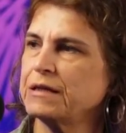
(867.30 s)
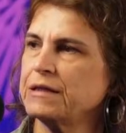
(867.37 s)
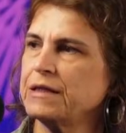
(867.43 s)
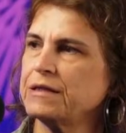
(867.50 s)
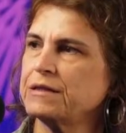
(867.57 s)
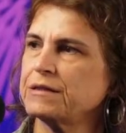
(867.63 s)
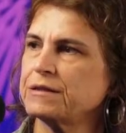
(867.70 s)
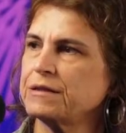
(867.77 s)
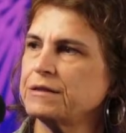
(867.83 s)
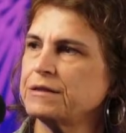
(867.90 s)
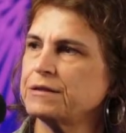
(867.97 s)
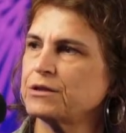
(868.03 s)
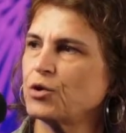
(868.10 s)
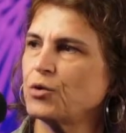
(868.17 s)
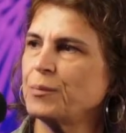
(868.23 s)
This
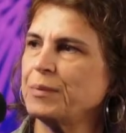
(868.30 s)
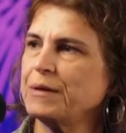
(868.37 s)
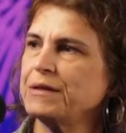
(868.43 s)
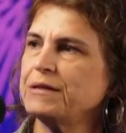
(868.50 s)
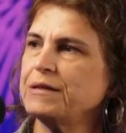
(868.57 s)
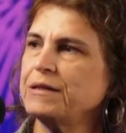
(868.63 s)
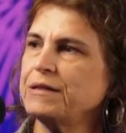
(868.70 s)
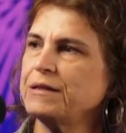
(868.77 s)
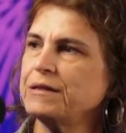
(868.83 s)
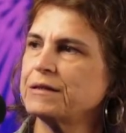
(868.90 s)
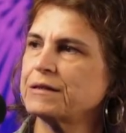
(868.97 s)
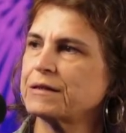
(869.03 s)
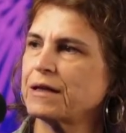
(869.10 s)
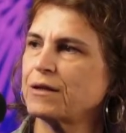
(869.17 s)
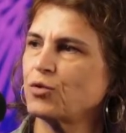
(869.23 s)
is completely
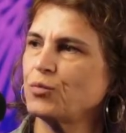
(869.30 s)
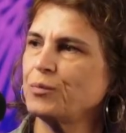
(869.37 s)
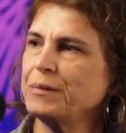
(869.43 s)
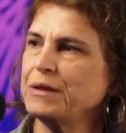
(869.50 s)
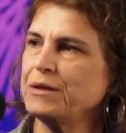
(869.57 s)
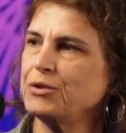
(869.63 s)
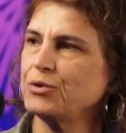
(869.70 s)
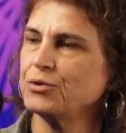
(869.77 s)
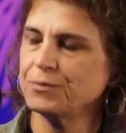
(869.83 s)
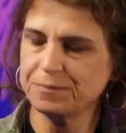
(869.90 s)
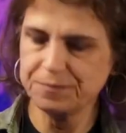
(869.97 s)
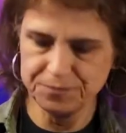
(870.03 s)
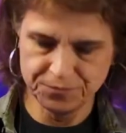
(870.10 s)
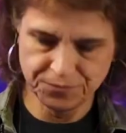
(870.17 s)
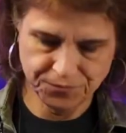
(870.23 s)

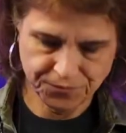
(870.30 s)
aluminium.